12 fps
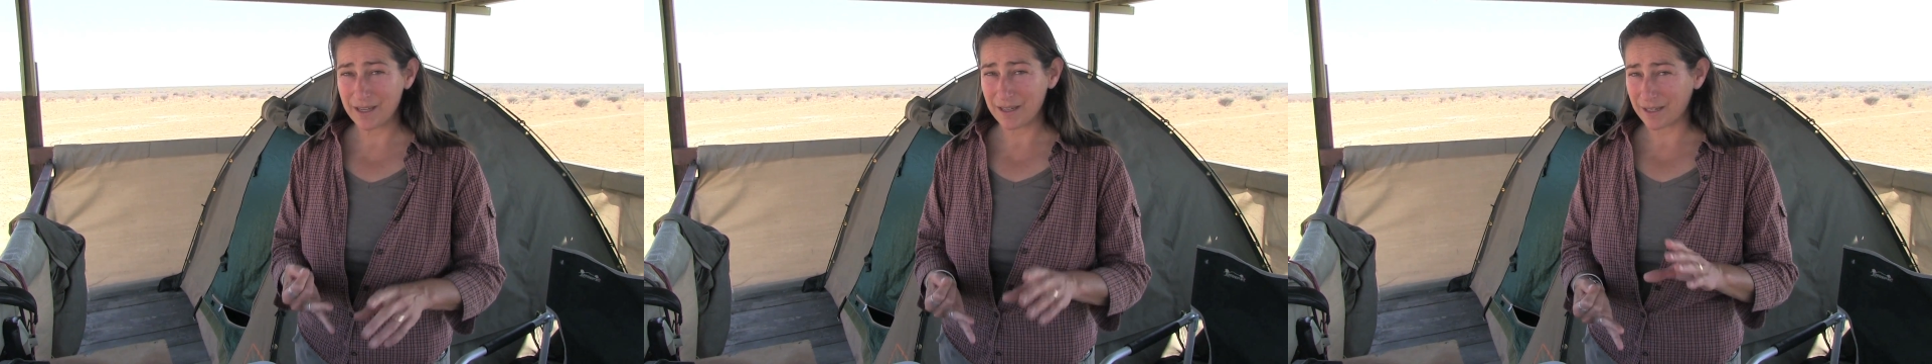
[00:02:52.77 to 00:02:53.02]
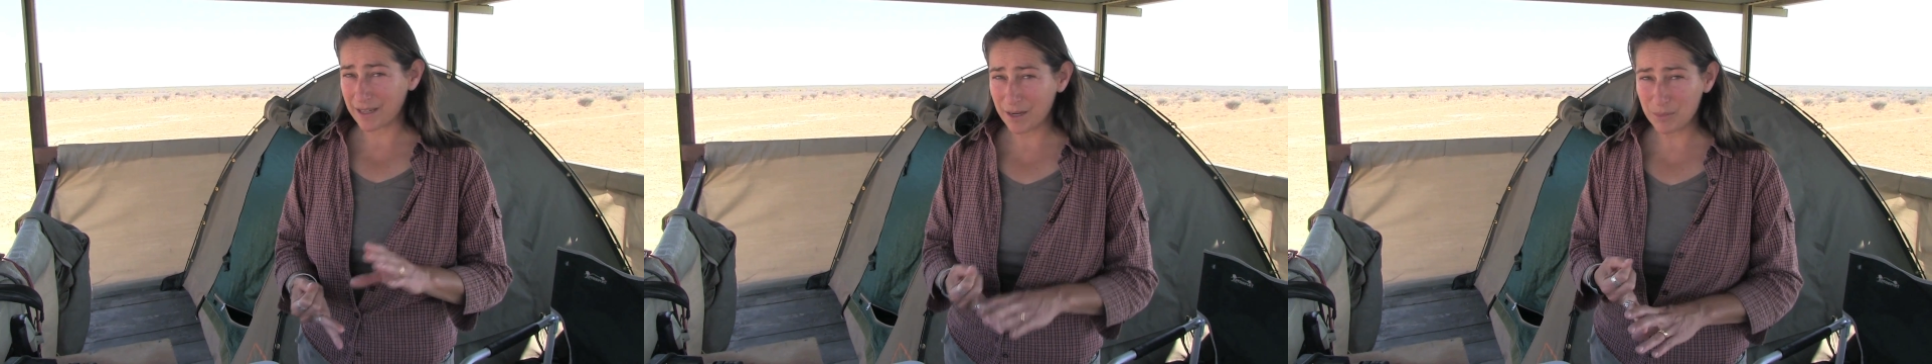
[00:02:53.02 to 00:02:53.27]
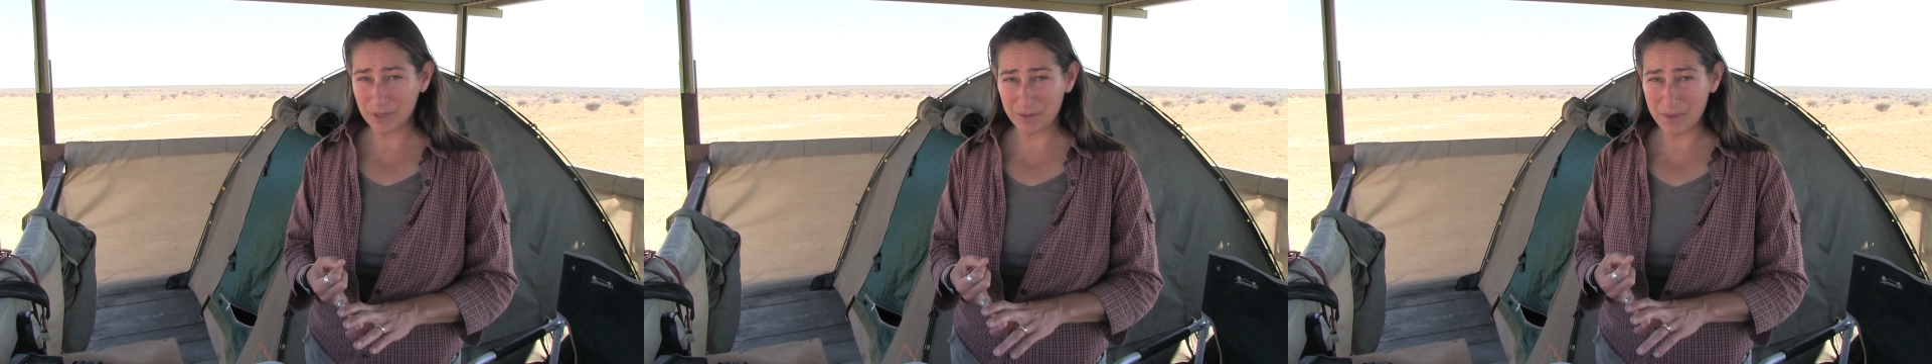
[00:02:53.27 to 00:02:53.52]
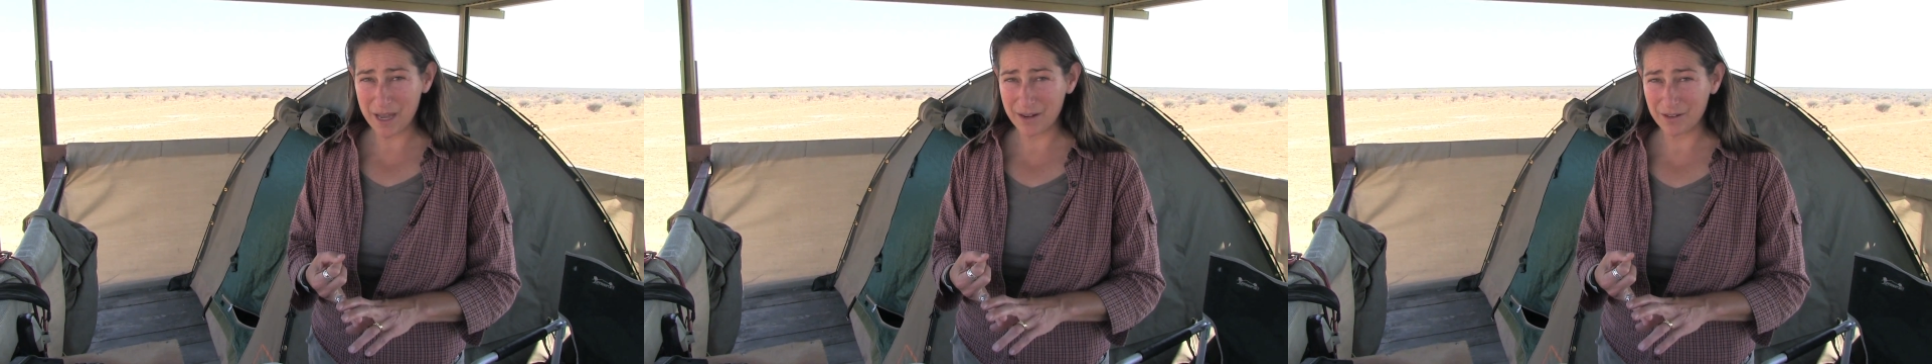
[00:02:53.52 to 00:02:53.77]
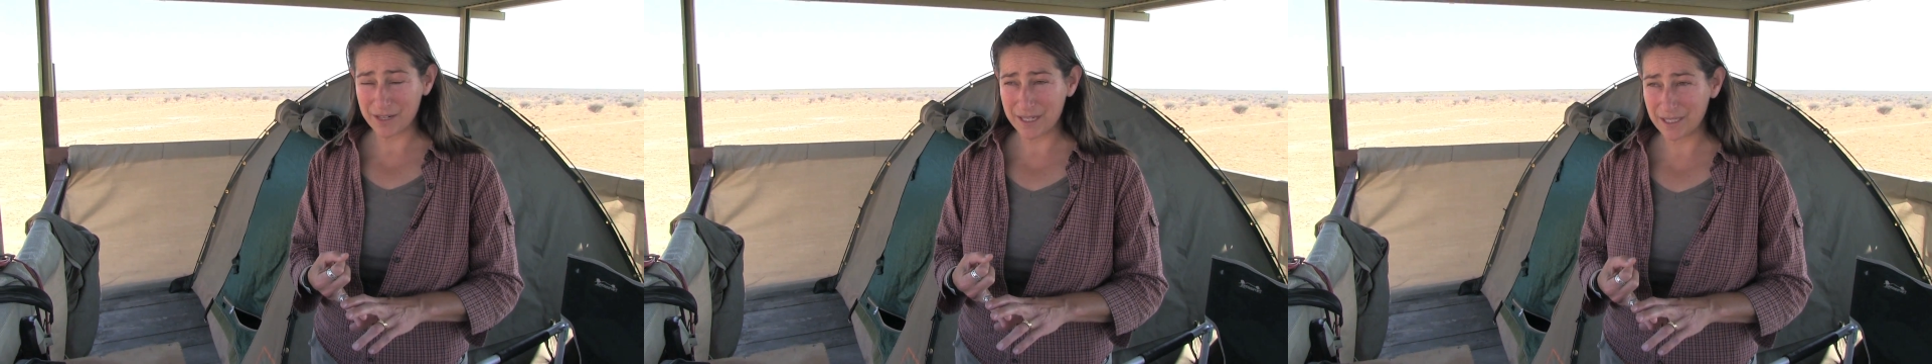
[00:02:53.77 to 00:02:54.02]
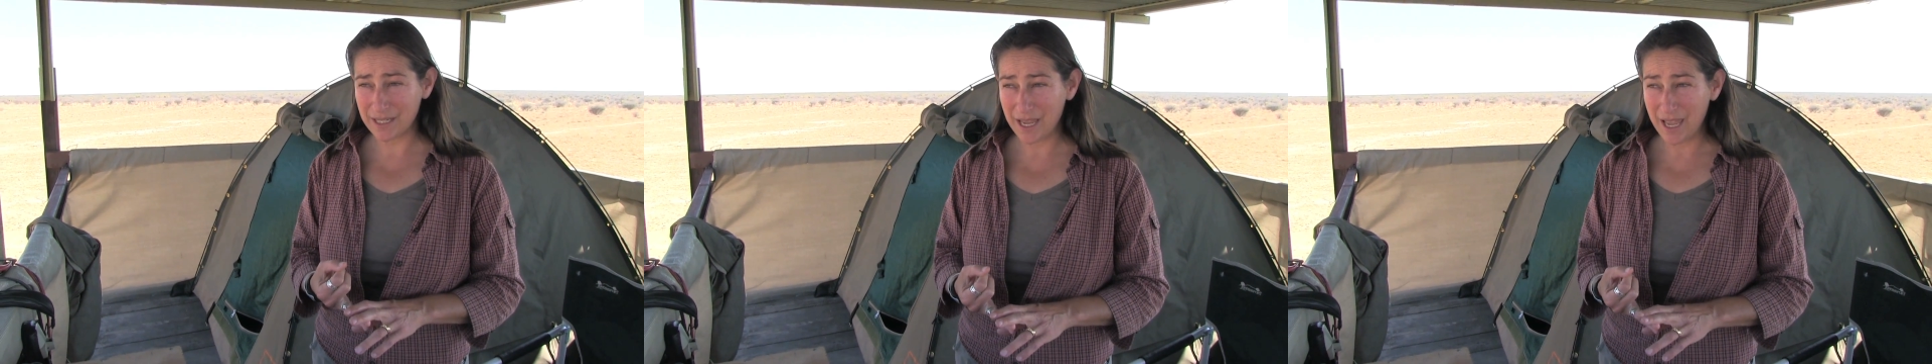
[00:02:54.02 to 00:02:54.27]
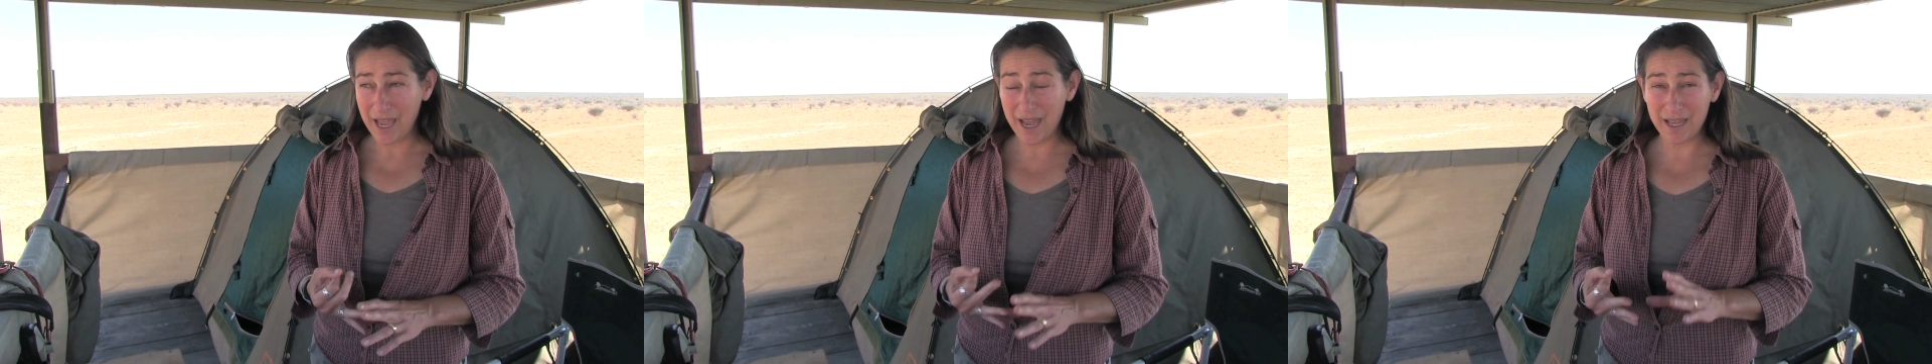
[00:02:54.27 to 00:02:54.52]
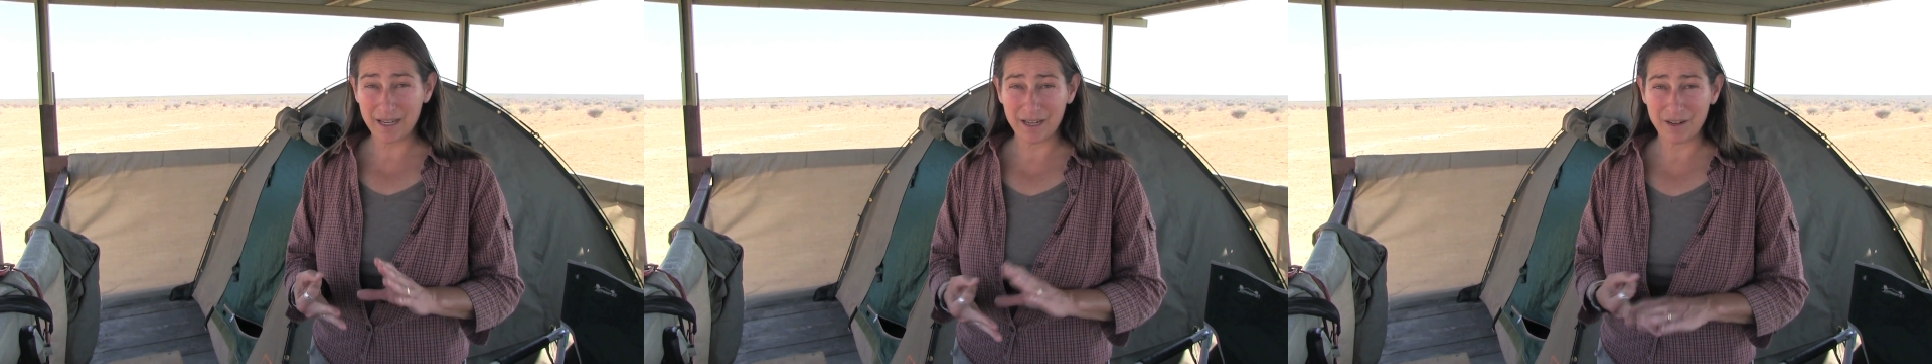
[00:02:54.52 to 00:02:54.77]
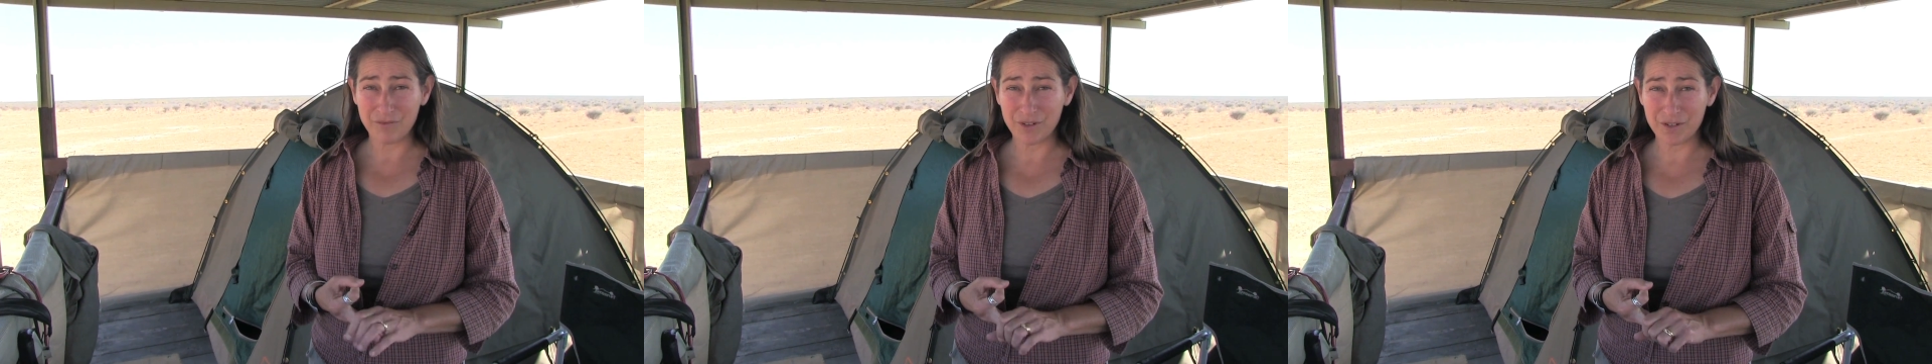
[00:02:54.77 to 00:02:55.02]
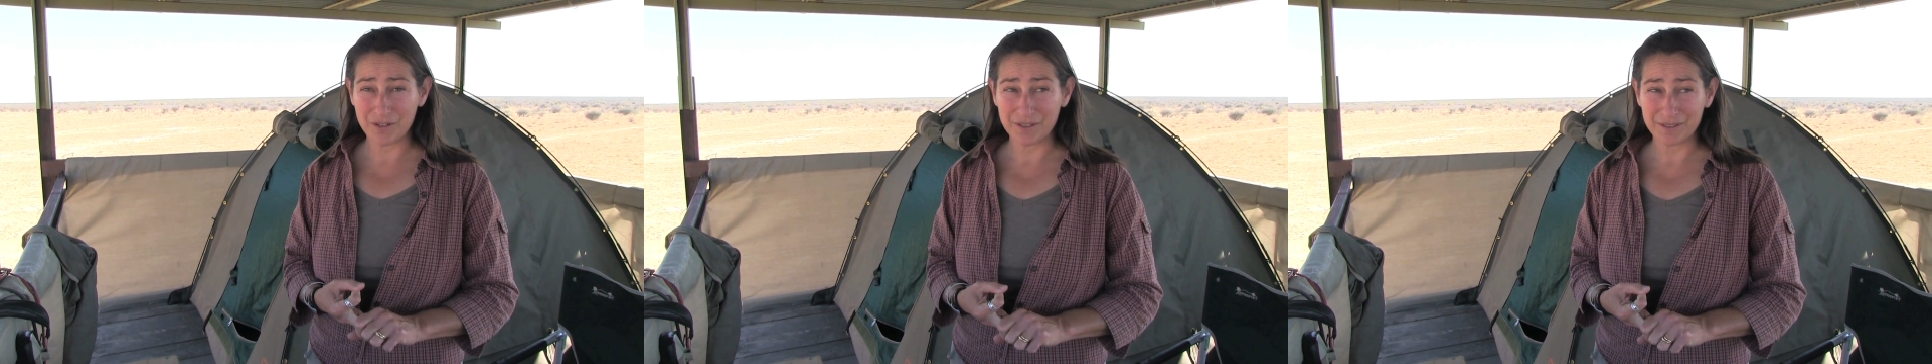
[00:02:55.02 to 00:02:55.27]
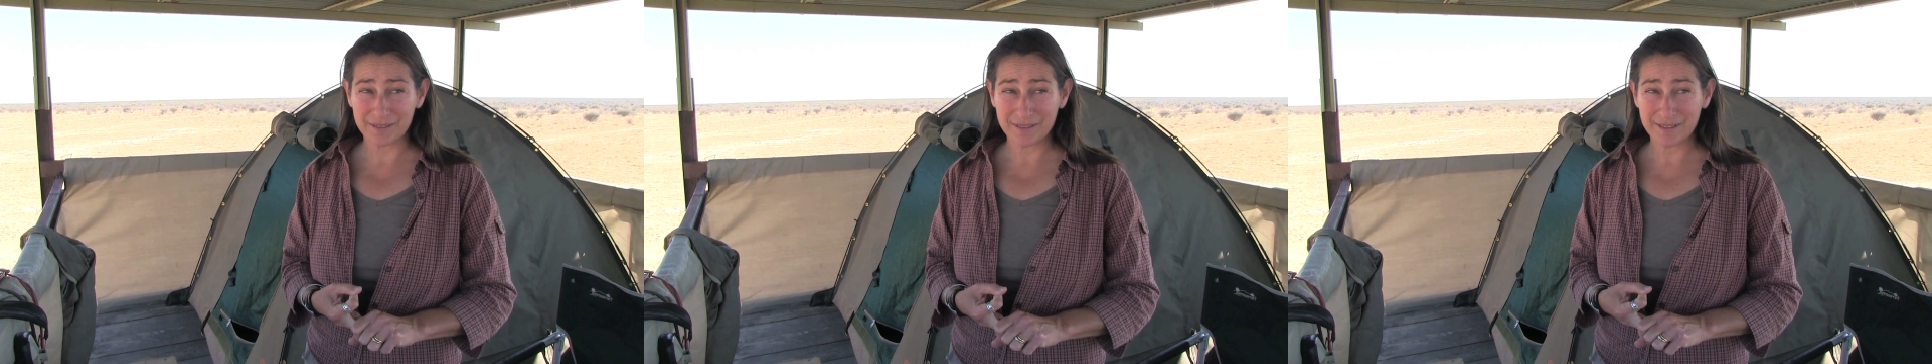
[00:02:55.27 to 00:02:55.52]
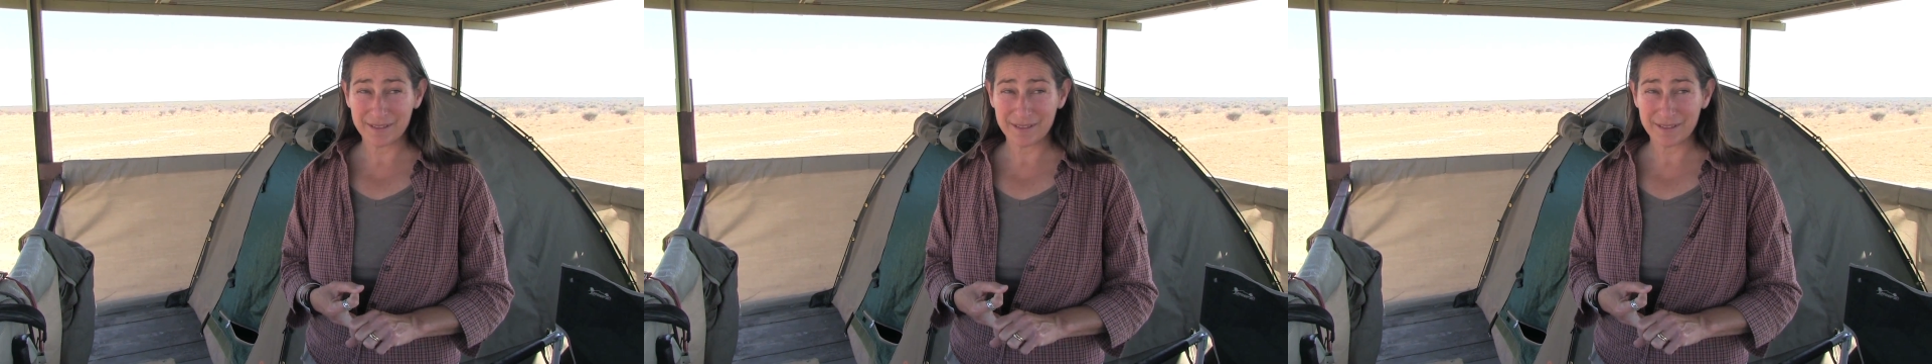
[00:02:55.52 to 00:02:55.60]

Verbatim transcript: a couple of batteries, and an inverter.